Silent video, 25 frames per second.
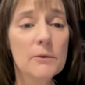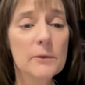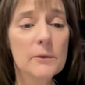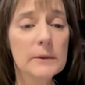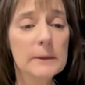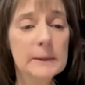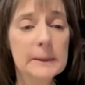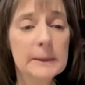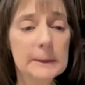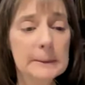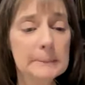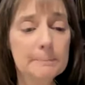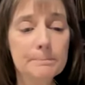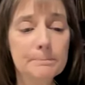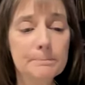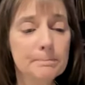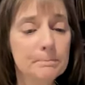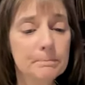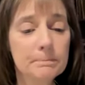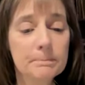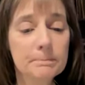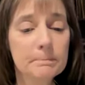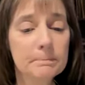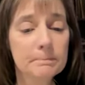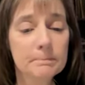
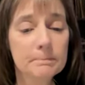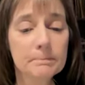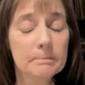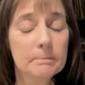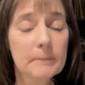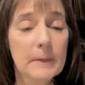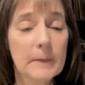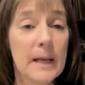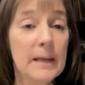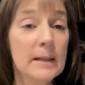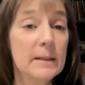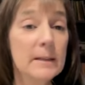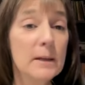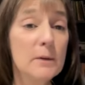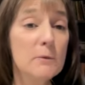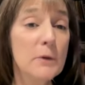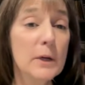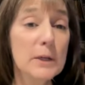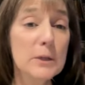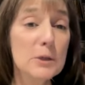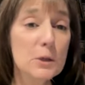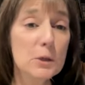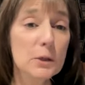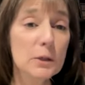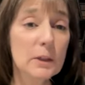And
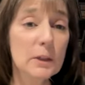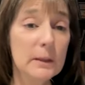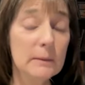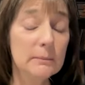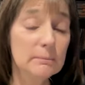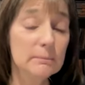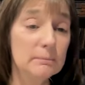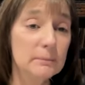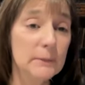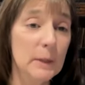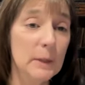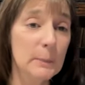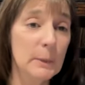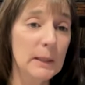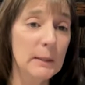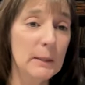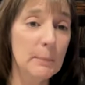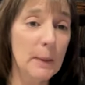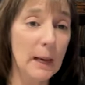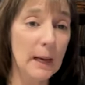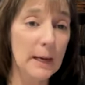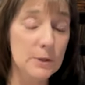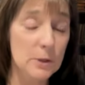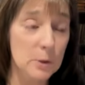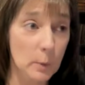eventually, he
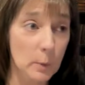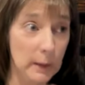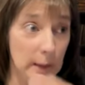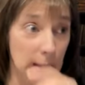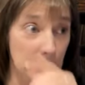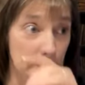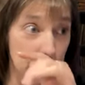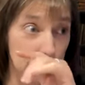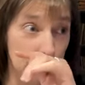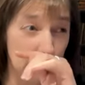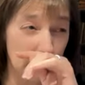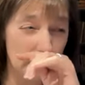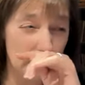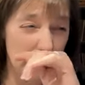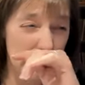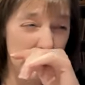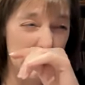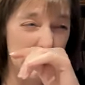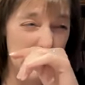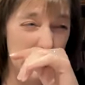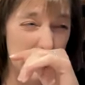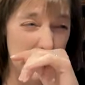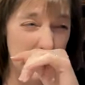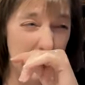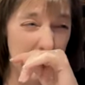passed away maybe
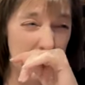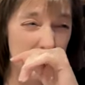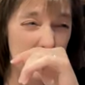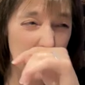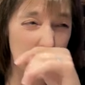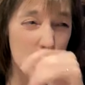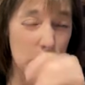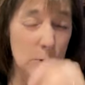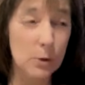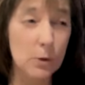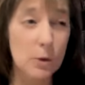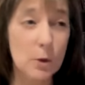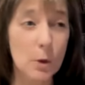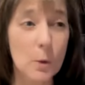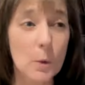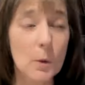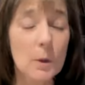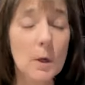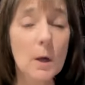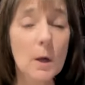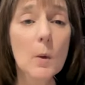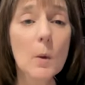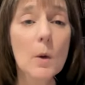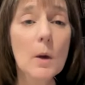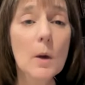10 years or so
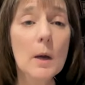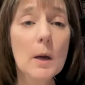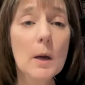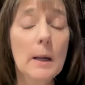ago.